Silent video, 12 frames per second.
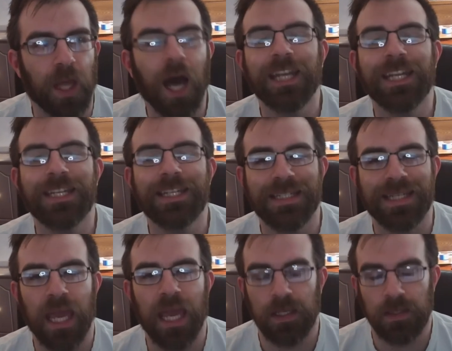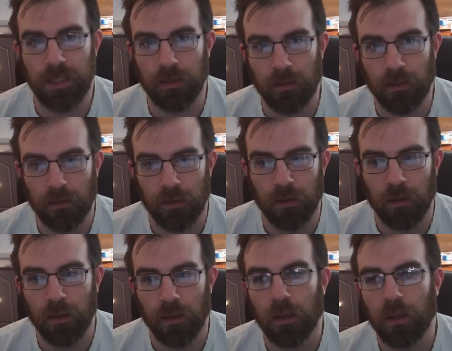unintended
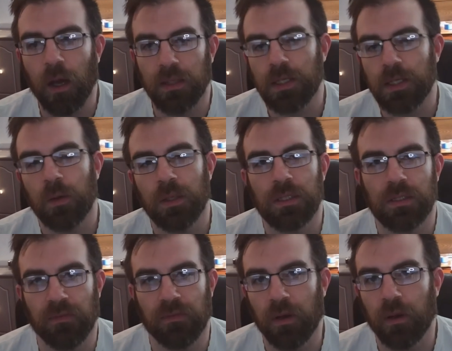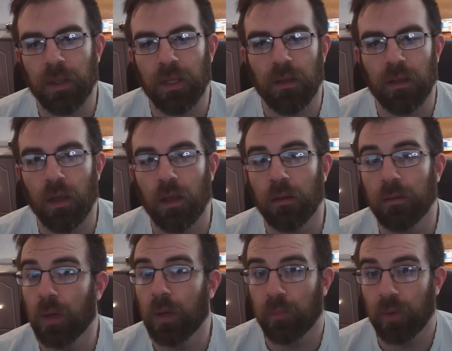consequences of therapy and
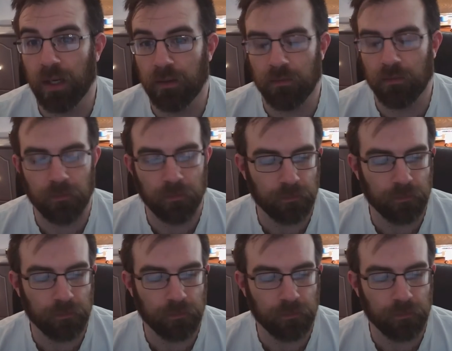malpractice.